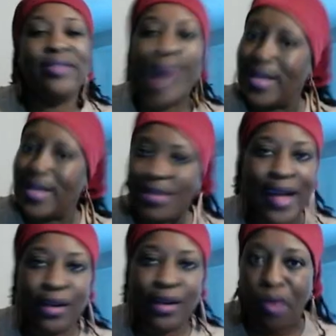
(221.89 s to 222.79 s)
That's
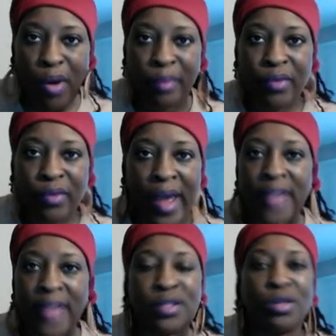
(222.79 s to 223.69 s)
not a norm,
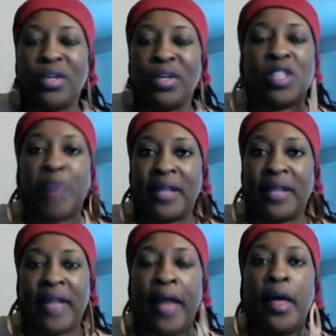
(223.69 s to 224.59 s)
right? So don't
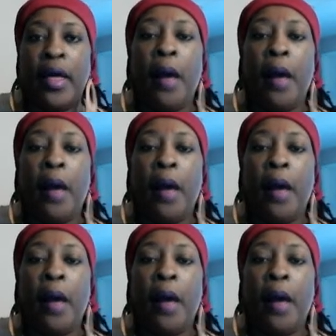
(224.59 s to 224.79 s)
expect that.